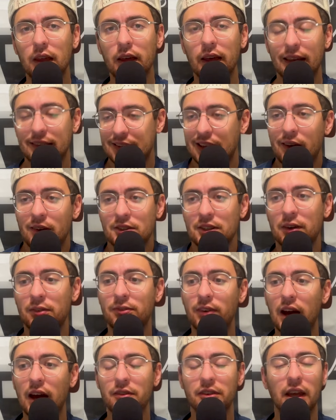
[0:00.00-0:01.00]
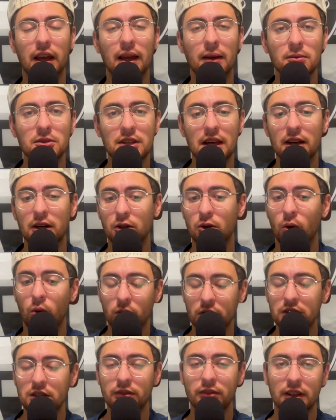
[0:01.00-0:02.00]
And now he's got five games that,
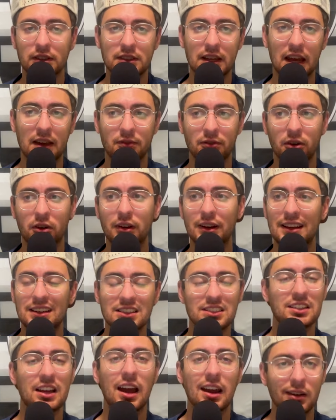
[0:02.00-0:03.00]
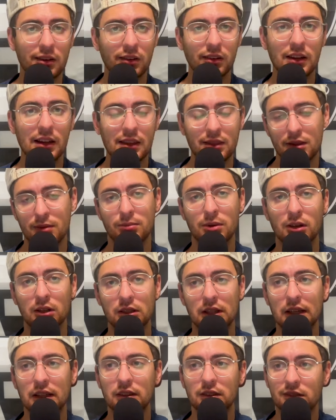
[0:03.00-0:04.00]
according to Vic Taper, an insider in the
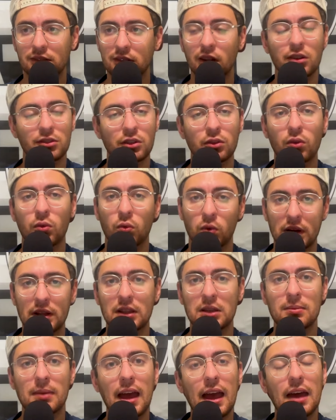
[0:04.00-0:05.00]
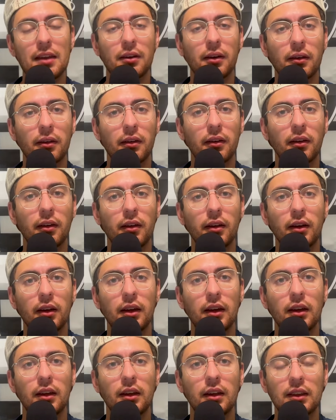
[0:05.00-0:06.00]
building, doesn't really matter.
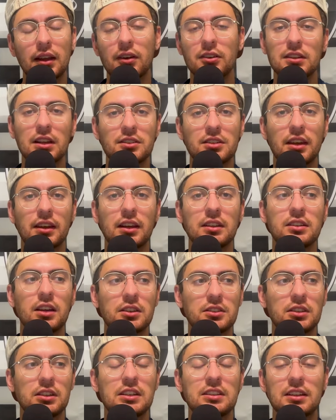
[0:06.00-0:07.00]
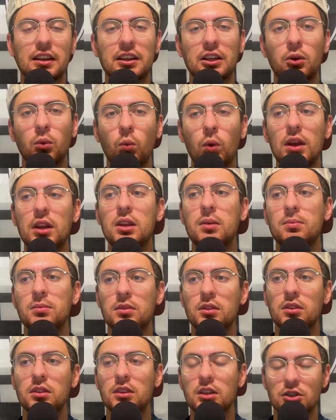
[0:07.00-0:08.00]
Now, he's not saying it does. He's not going to win him
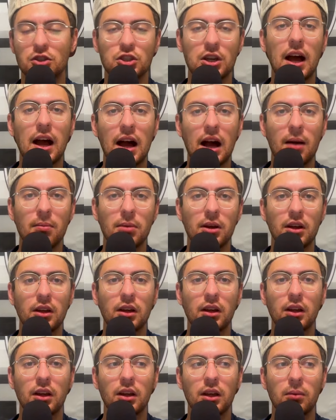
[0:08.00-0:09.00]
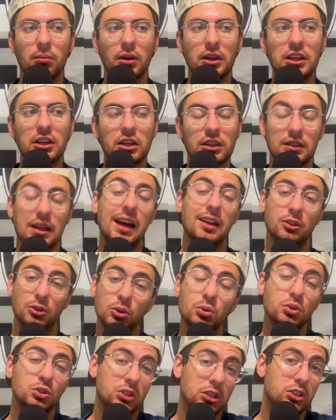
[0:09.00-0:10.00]
the job, but he could not
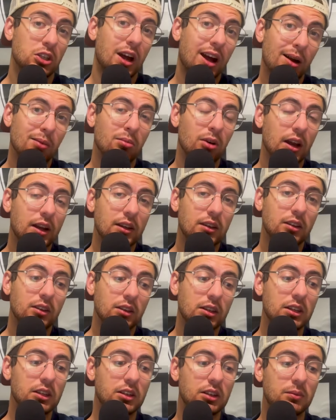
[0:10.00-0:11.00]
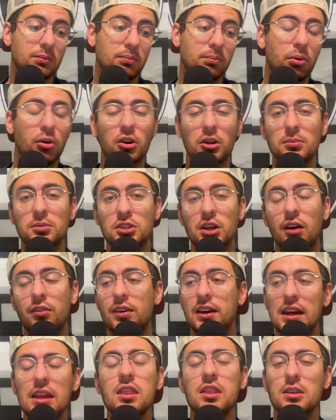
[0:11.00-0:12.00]
lose the job, right? He could put himself
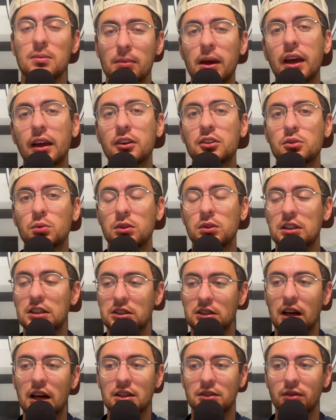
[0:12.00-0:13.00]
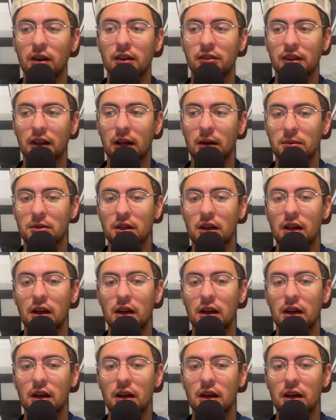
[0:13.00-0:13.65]
in the mix with these last five games.